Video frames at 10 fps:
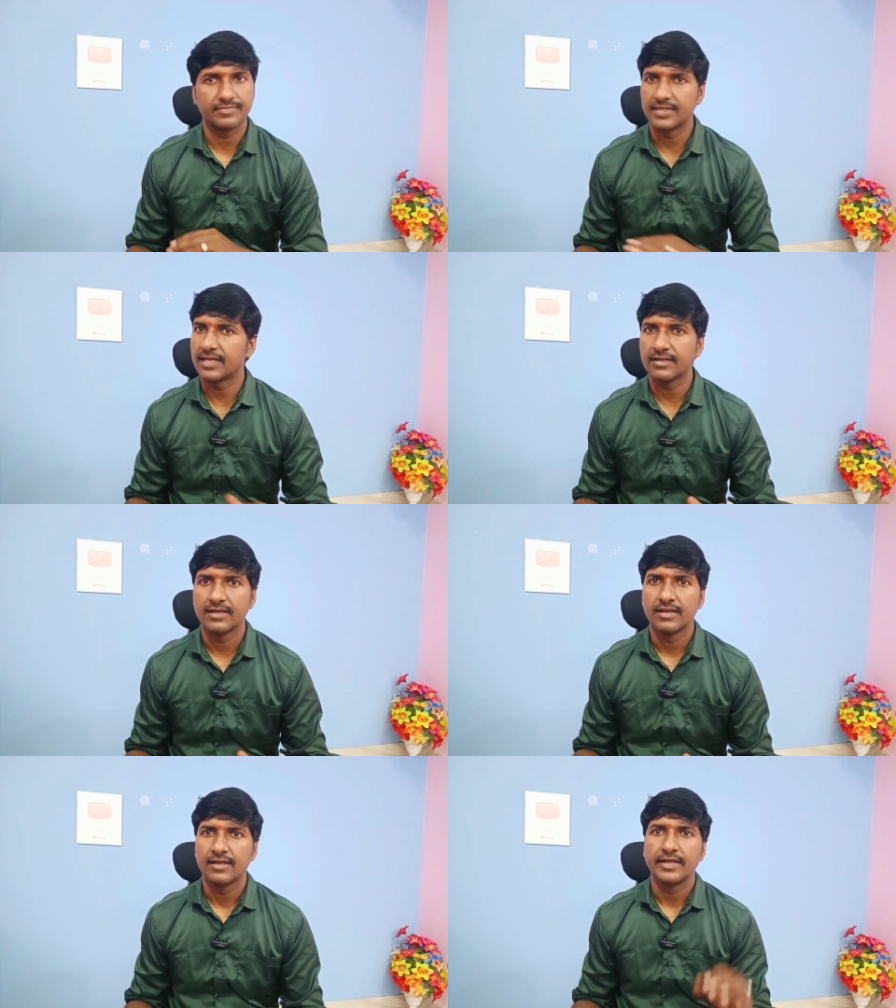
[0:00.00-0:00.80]
Then
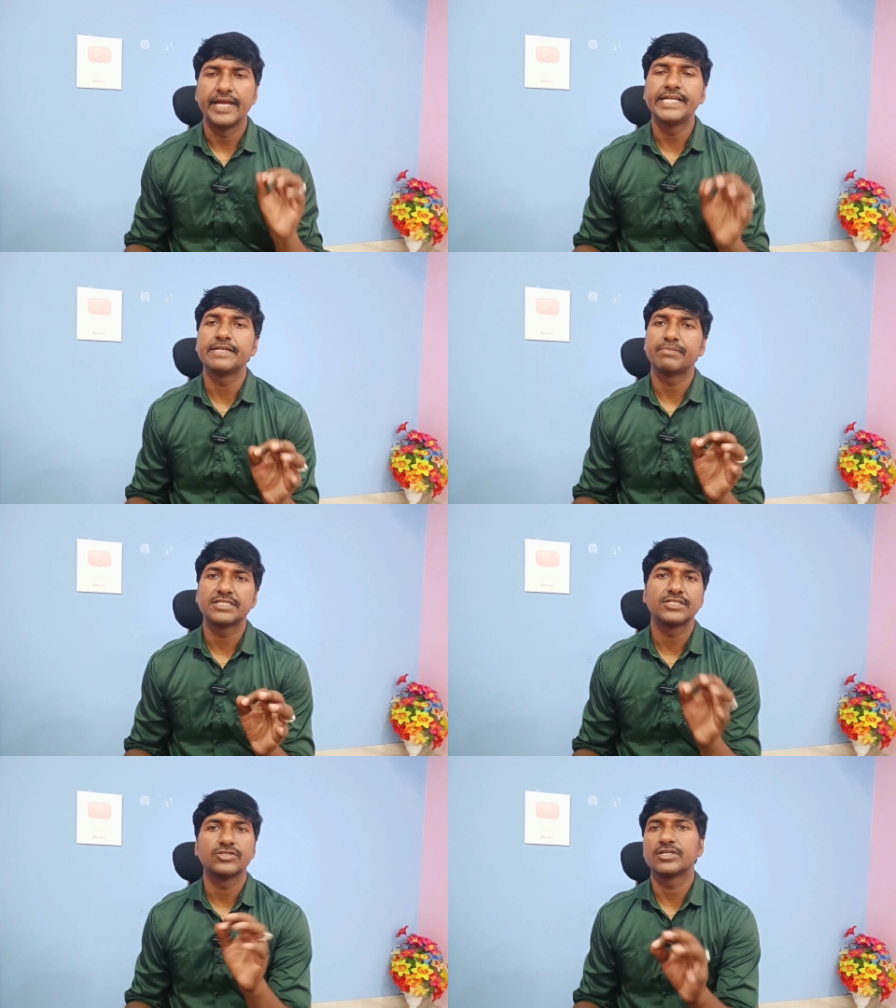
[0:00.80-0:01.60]

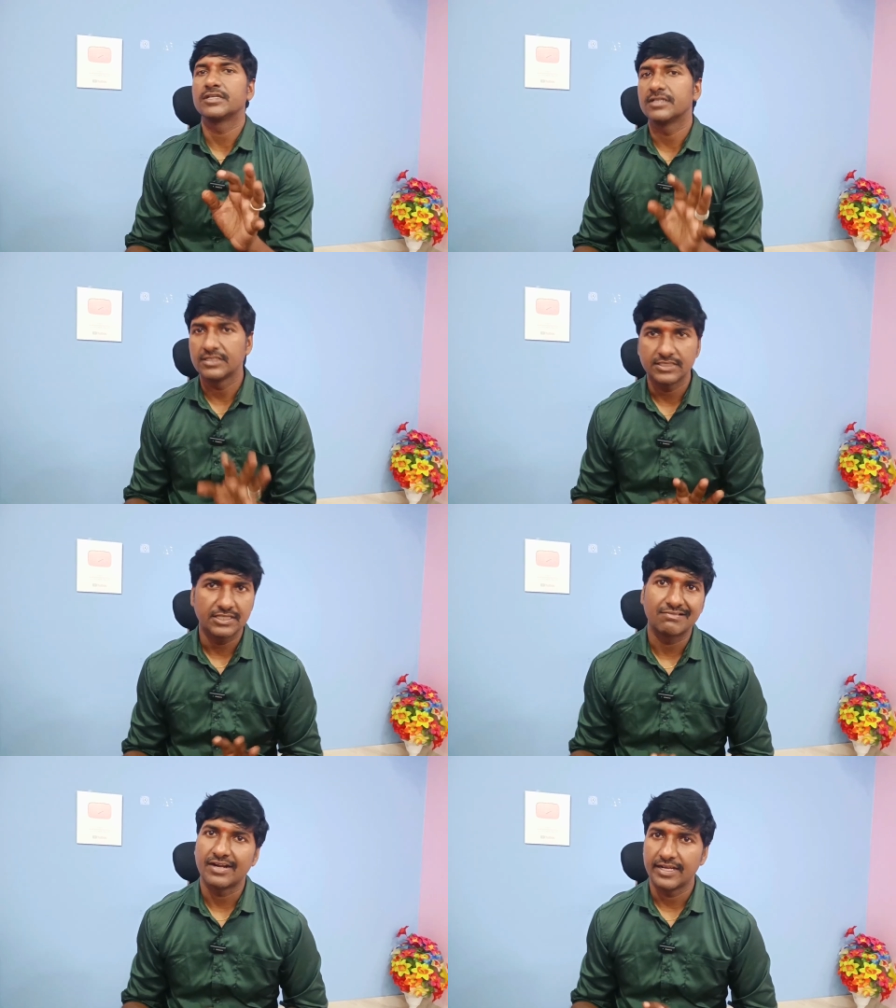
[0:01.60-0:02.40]
80% you can
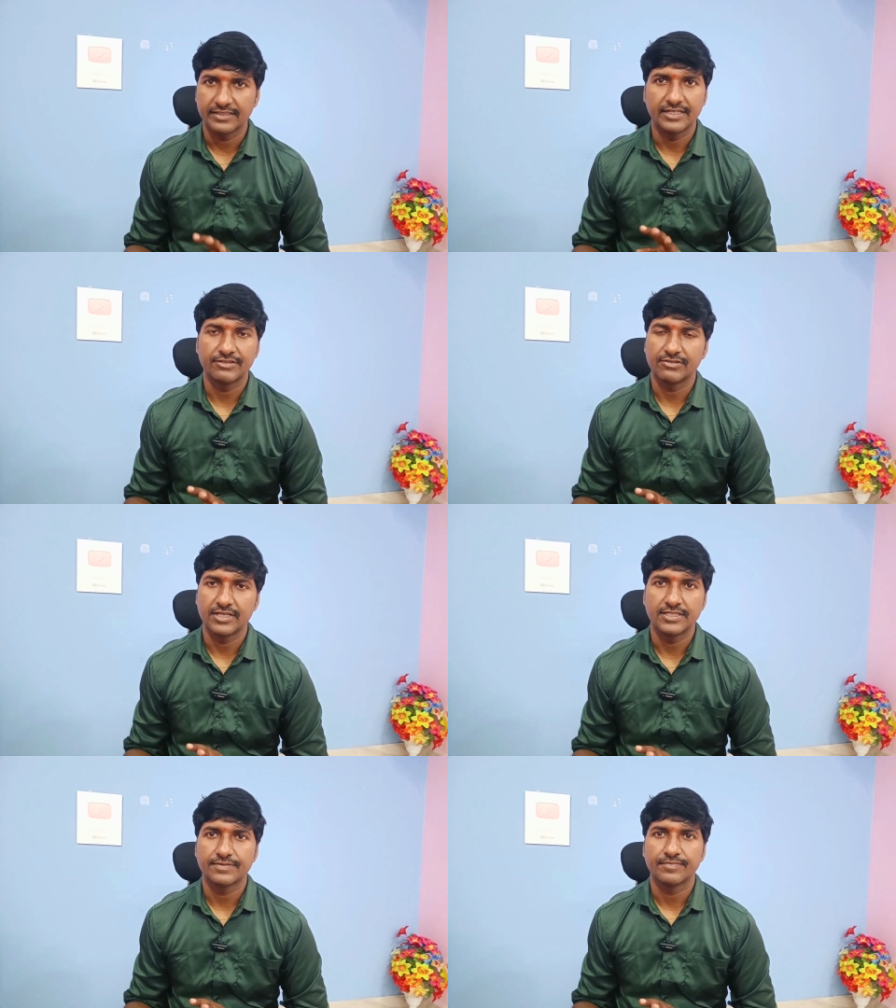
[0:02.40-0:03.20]
easily crack the
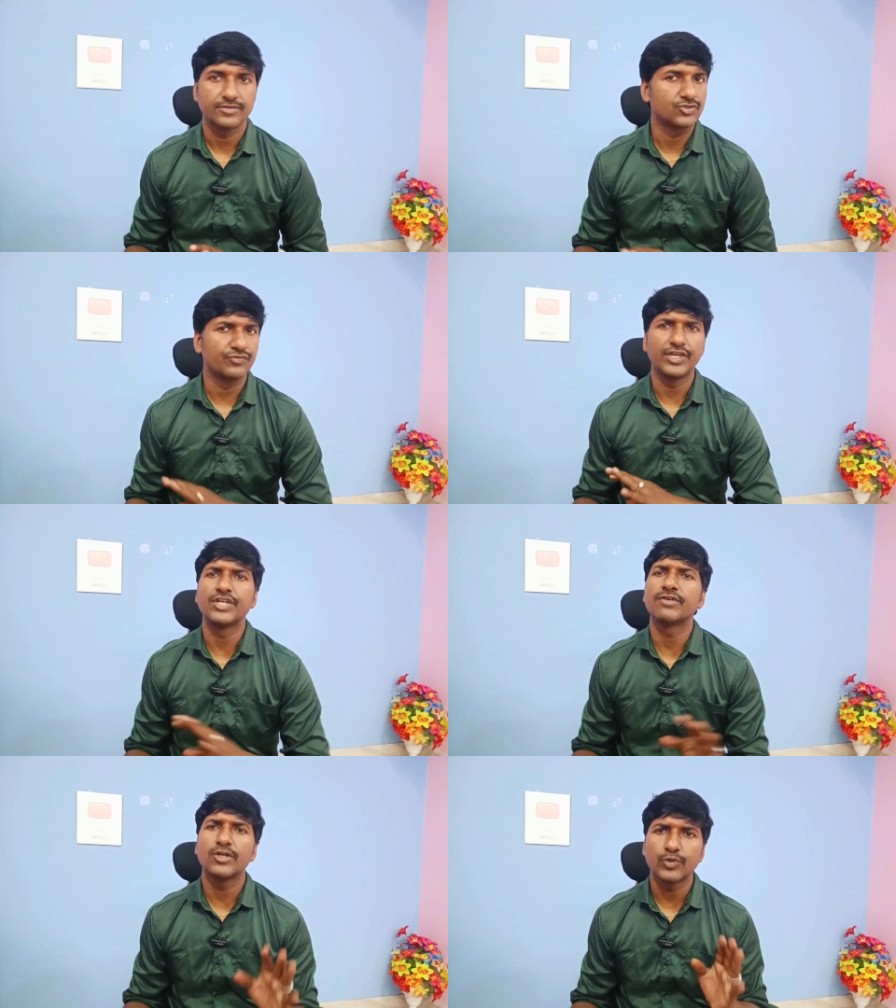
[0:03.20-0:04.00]
interview guys. So if
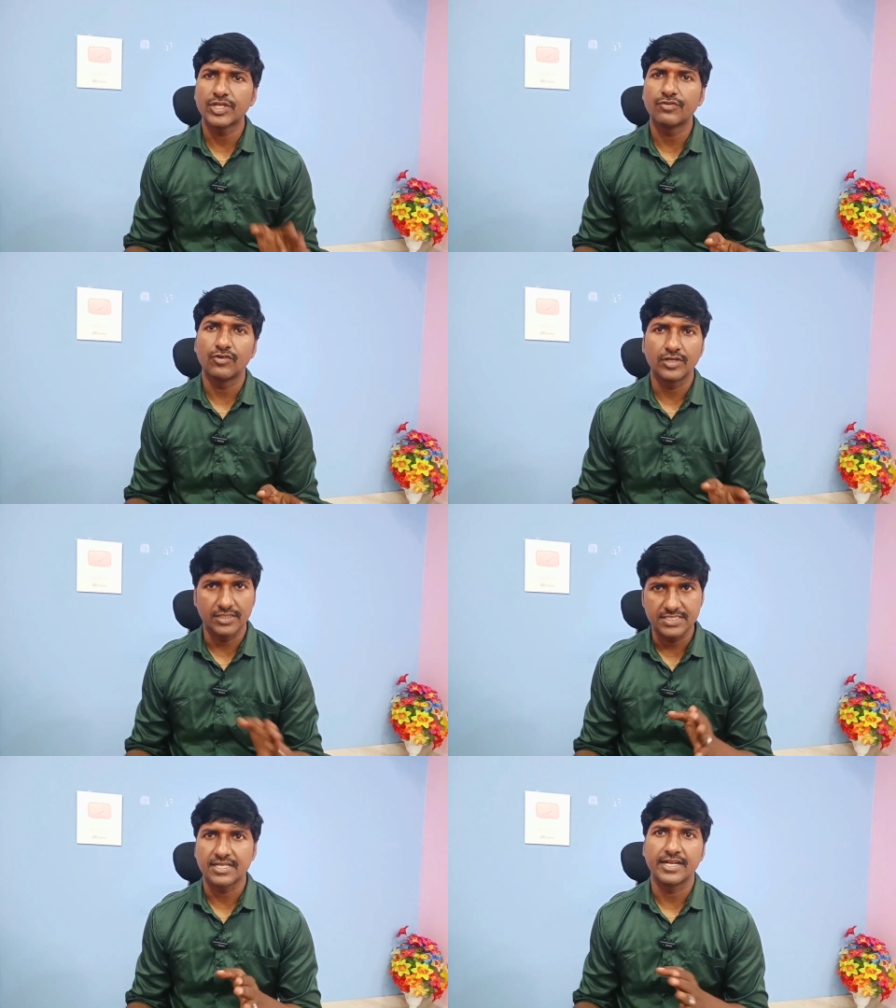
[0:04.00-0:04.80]
anyone looking
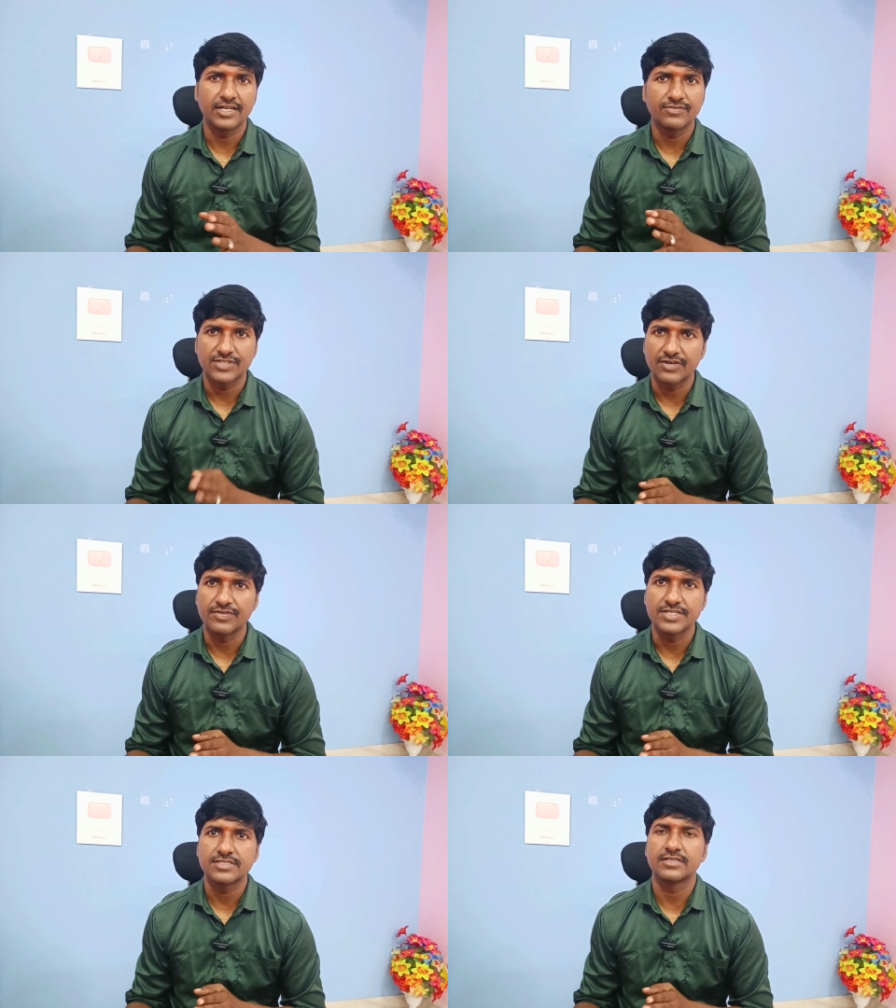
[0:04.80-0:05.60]
for this kind of
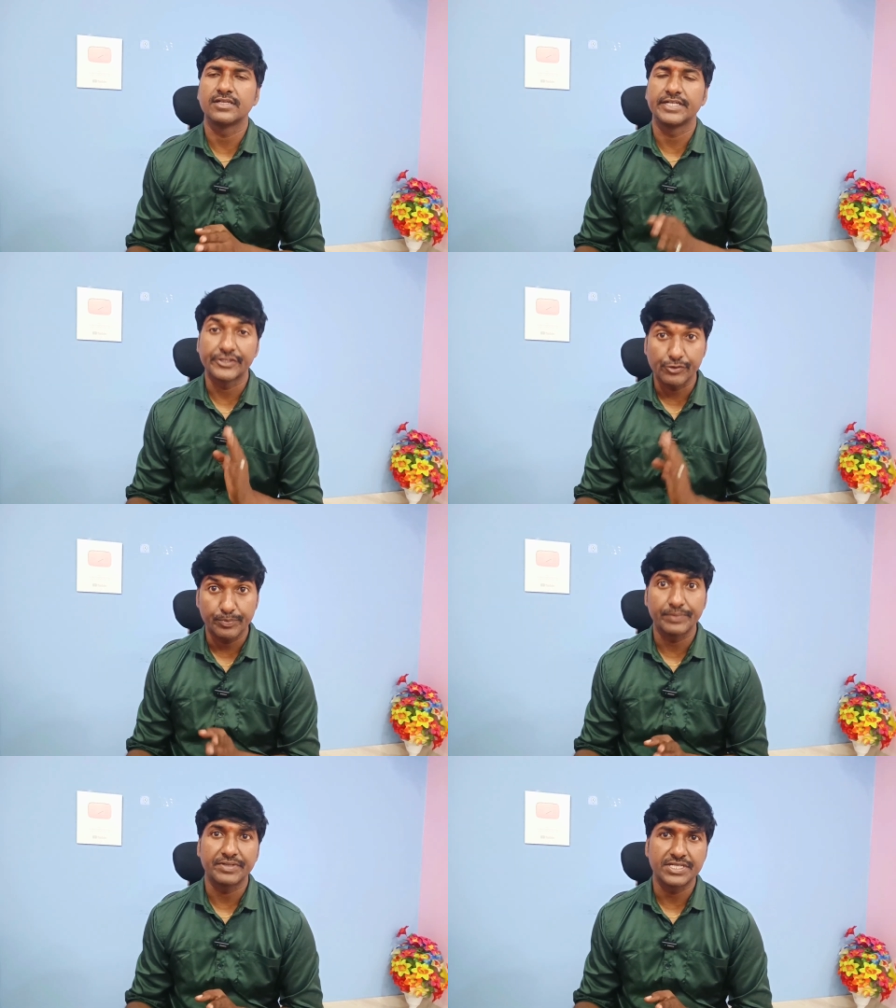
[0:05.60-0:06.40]
service,
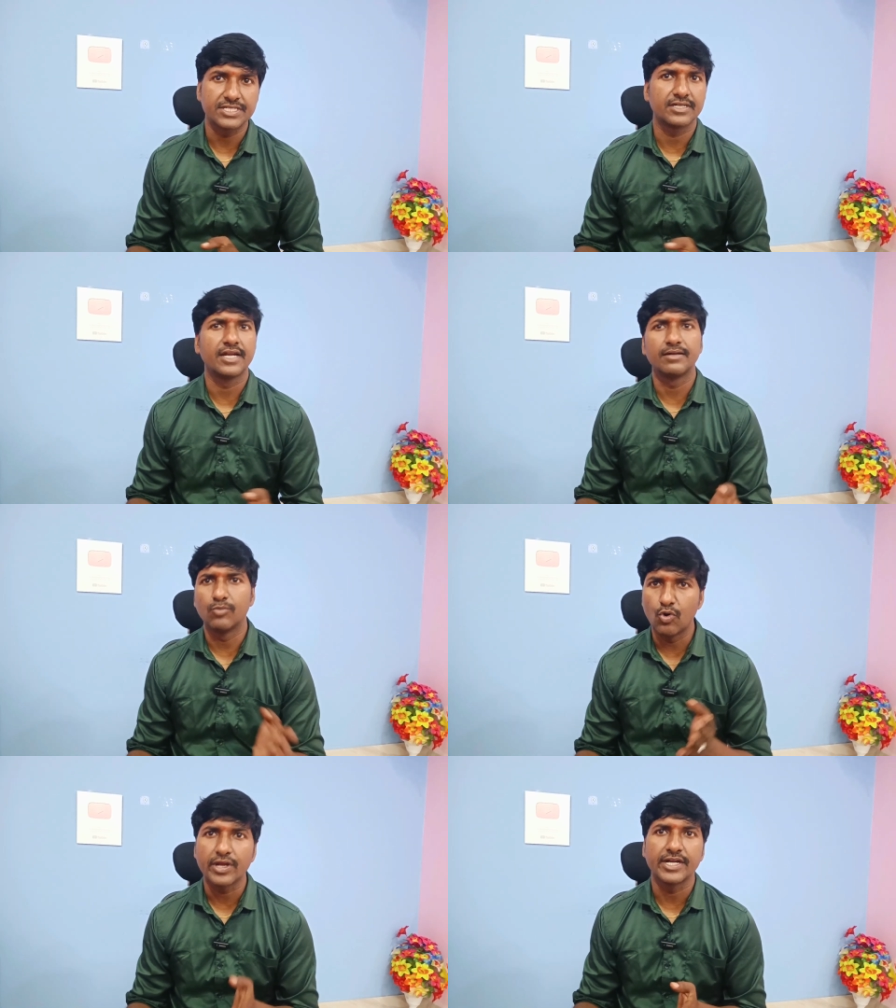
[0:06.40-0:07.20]
interview preparation and
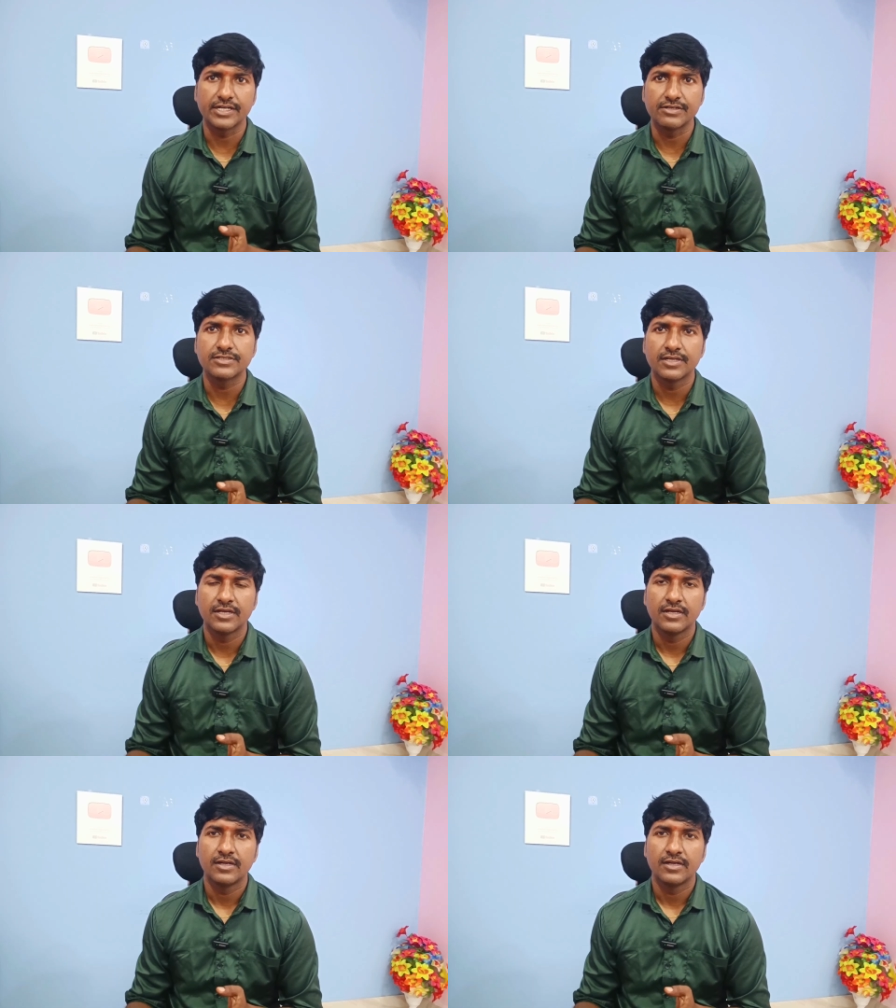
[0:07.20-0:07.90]
mock interviews,